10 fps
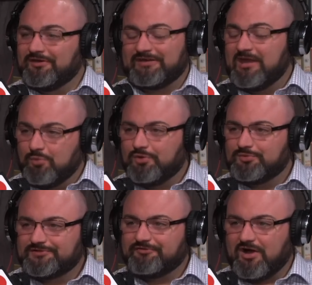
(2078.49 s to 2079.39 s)
If game one
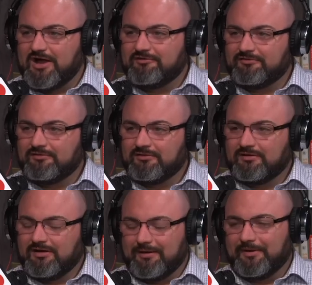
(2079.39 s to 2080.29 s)
was five,
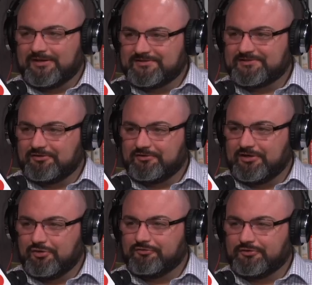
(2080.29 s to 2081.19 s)
I might consider the
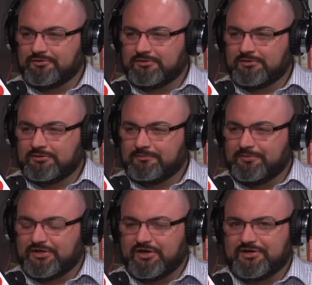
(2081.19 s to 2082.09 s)
over
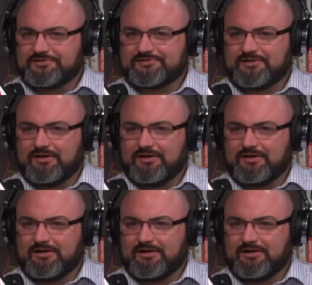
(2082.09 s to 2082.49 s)
because